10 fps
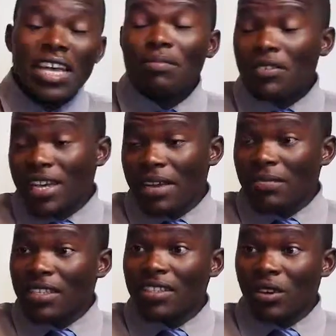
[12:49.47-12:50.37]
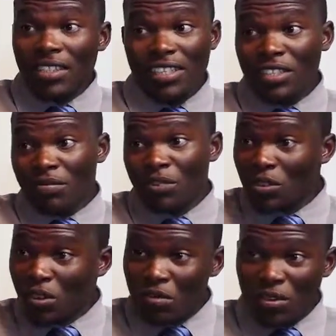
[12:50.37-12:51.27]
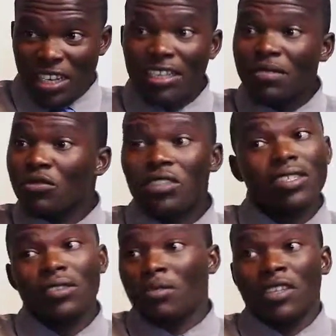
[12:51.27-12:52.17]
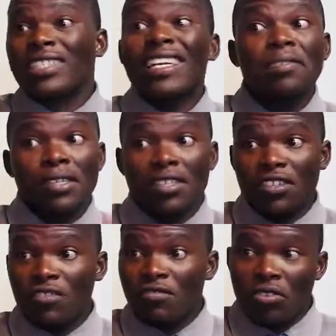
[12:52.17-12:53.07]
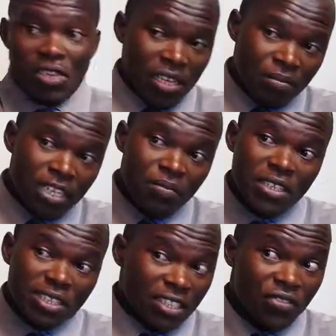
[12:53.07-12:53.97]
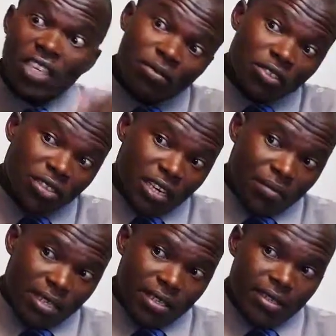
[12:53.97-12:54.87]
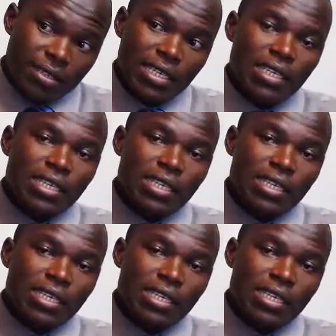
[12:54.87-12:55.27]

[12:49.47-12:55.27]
type 2 diabetes is the one that is the most common. I think about 90% of our diabetic patients have type 2 diabetes.